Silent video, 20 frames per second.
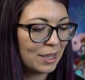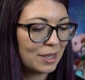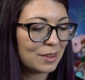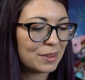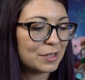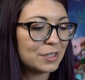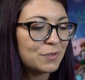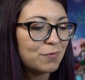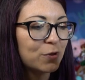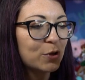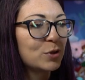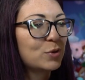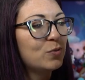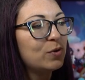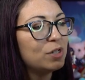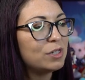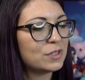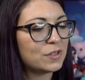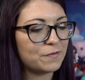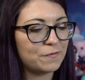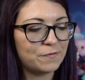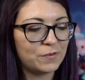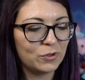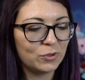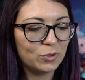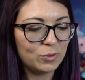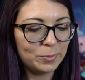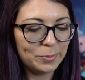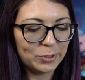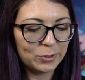This first one is a
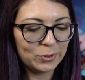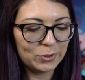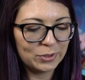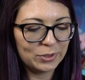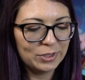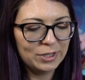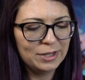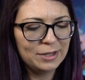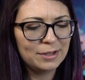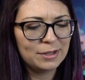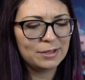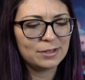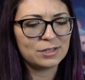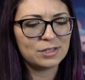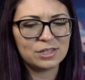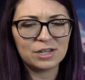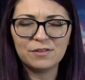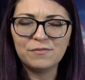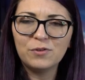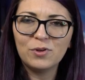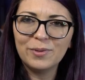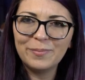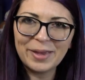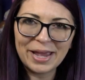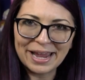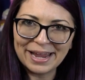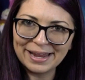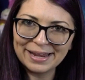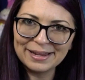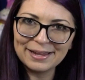foldable duffel
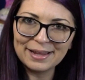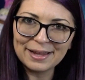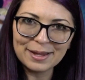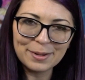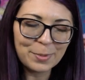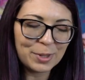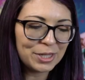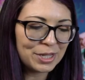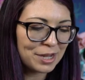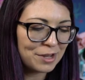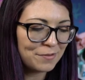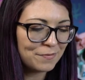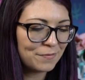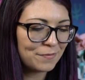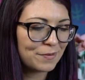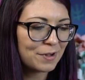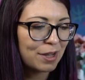bag, I believe.